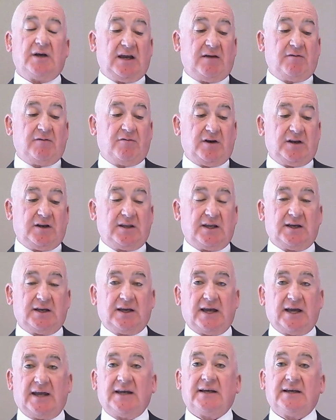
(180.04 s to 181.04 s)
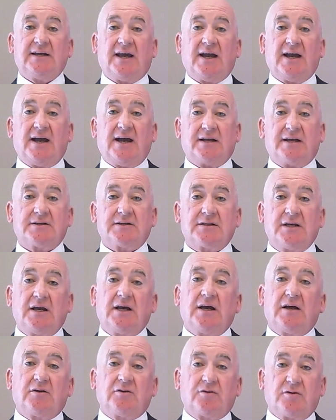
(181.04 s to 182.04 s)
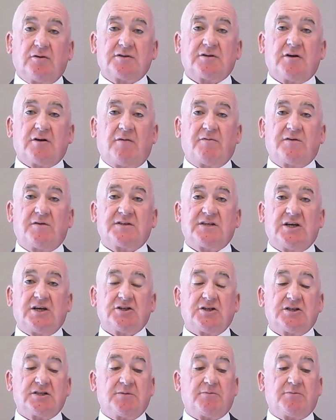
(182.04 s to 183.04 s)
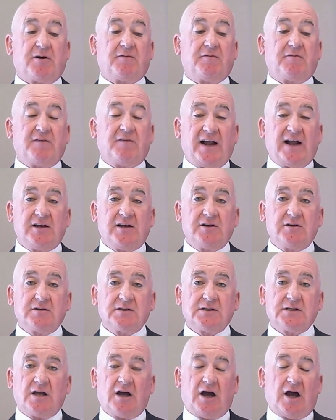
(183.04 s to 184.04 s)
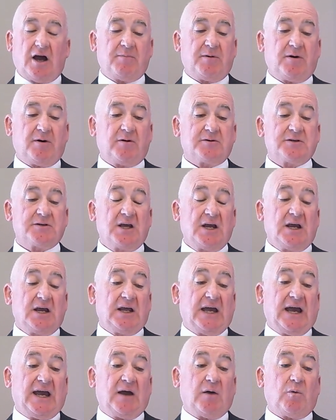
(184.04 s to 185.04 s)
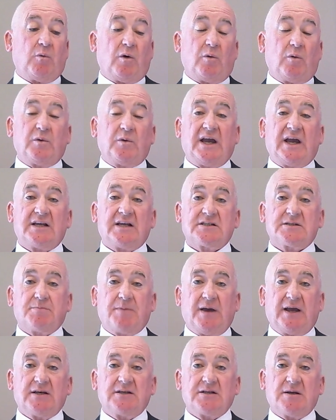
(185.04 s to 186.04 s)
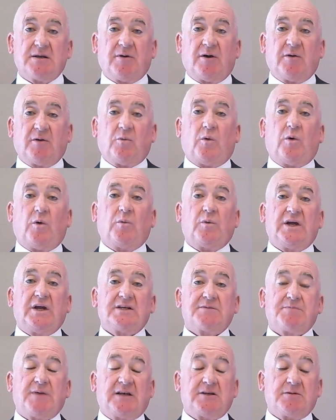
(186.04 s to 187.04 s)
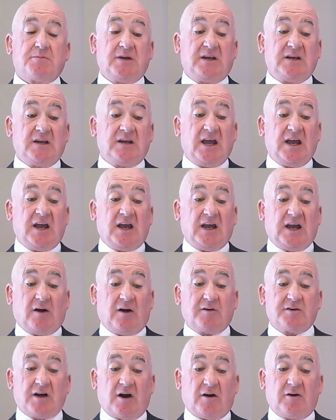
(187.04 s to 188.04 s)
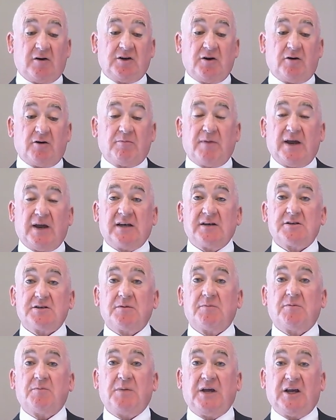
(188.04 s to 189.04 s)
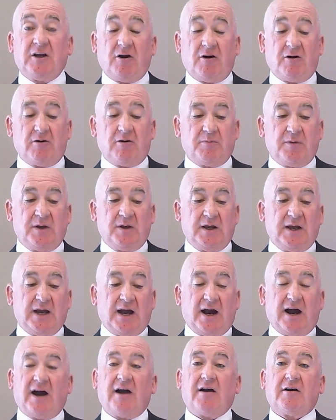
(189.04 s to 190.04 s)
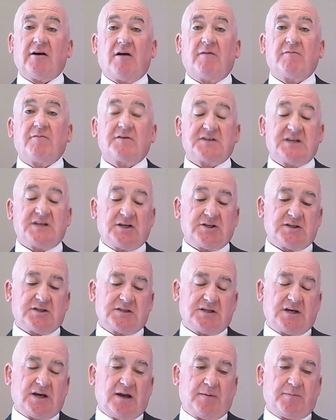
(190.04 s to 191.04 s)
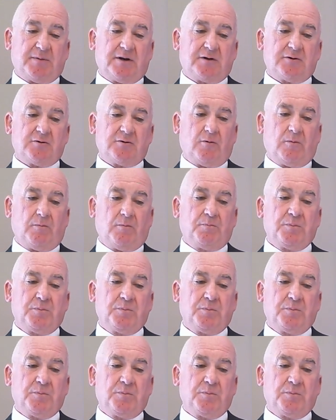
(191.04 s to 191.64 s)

everything, and it can't. Those conversations about values, about what we expect, about what we expect to be our young men to become, are conversations that happen at home.